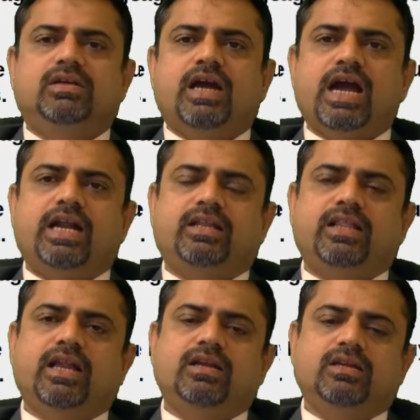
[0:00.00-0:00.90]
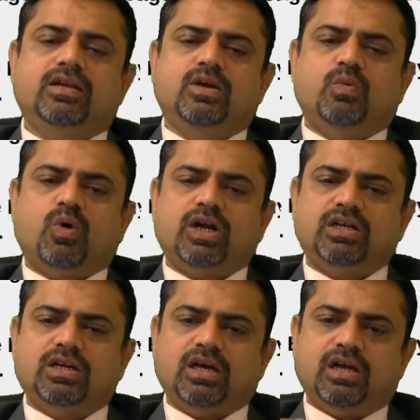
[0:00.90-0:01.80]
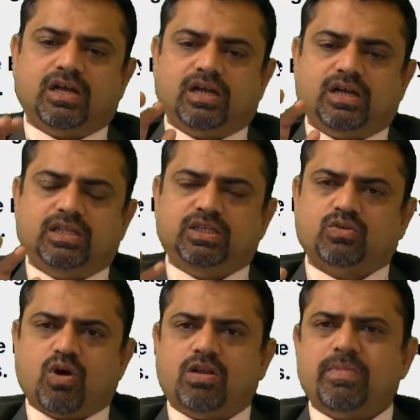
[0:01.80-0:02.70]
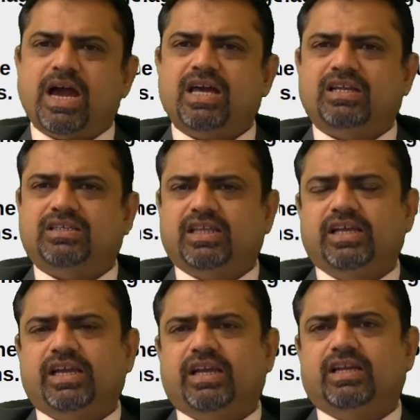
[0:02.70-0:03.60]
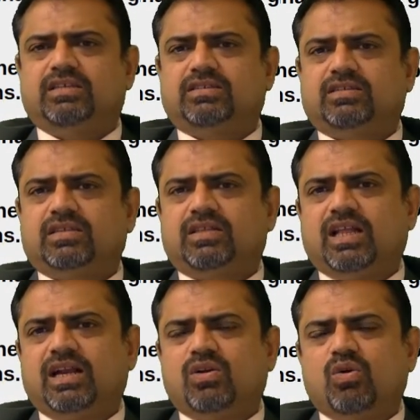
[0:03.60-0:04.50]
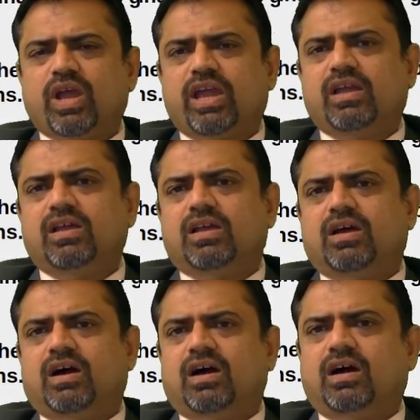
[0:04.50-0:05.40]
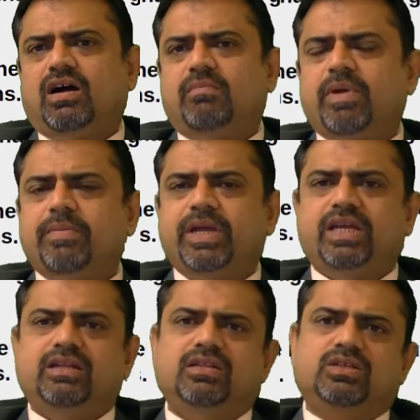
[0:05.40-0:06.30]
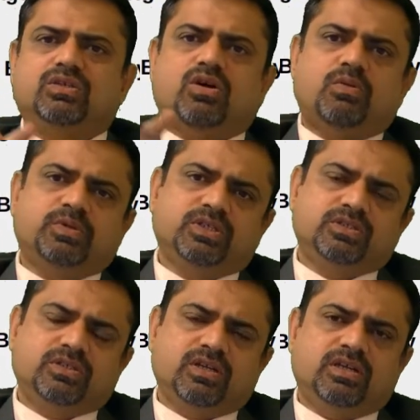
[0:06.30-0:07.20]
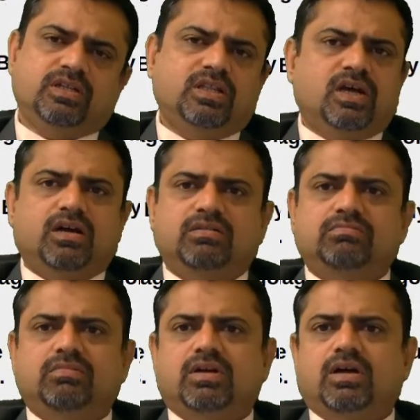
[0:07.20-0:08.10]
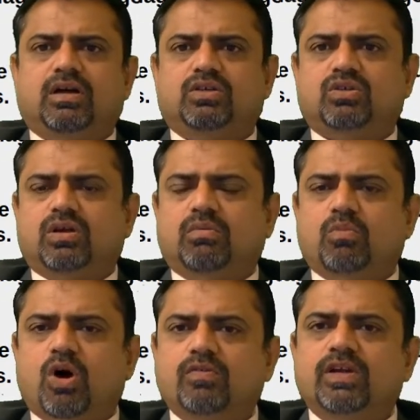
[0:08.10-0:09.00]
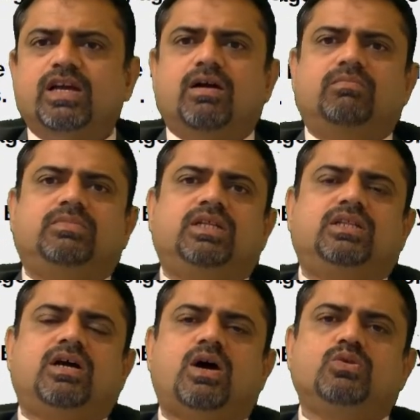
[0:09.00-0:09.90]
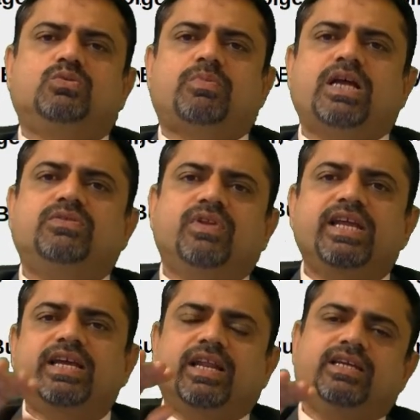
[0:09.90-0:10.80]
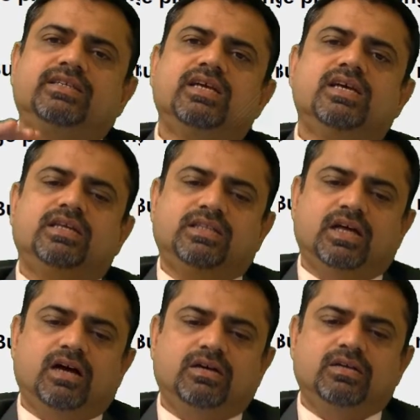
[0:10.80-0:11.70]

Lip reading: And then what this call buyer is thinking is that okay, maybe the options, the mall will come, then the house price will increase, the